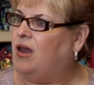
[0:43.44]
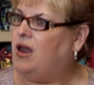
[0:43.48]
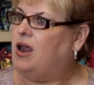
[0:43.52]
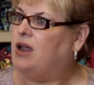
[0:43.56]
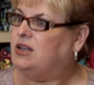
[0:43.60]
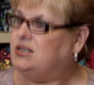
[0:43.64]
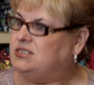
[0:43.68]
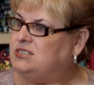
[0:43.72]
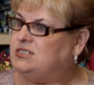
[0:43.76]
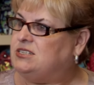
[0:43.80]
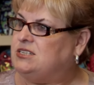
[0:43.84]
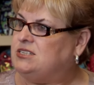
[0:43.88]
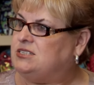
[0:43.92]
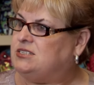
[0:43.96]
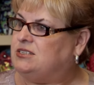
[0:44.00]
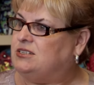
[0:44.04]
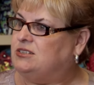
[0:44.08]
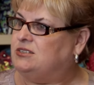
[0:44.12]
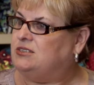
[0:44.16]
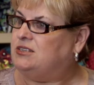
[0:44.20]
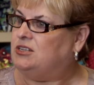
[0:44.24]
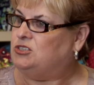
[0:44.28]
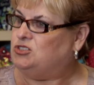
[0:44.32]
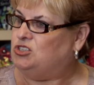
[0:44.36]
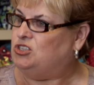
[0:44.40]
My sister
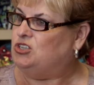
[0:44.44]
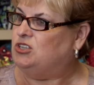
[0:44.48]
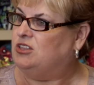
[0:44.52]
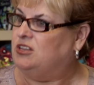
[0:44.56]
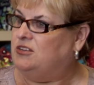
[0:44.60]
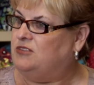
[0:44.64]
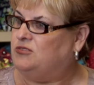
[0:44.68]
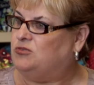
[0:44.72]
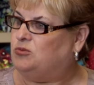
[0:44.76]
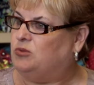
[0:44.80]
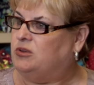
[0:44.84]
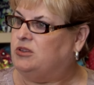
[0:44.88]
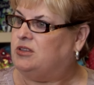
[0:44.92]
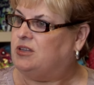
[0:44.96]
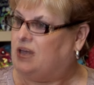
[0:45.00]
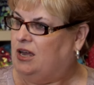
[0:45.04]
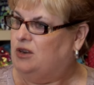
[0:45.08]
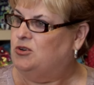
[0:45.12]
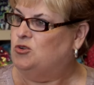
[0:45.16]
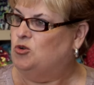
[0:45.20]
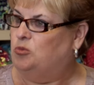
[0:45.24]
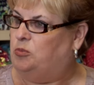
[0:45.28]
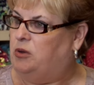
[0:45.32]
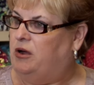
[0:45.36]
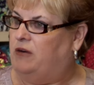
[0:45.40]
that she lived with got a
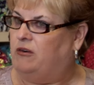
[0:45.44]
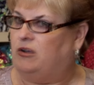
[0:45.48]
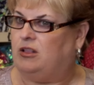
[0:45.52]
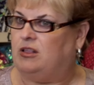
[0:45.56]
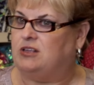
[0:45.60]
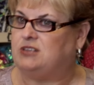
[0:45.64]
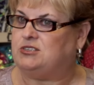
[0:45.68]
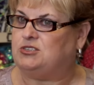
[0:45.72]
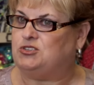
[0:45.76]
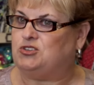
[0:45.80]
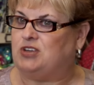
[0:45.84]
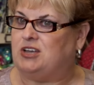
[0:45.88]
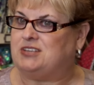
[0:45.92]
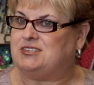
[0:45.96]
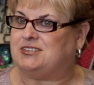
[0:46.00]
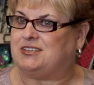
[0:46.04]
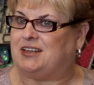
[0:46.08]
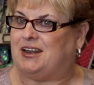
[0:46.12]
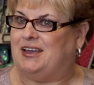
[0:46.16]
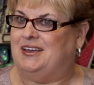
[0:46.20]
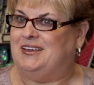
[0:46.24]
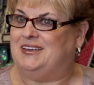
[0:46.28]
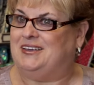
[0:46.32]
new pair of glasses yesterday.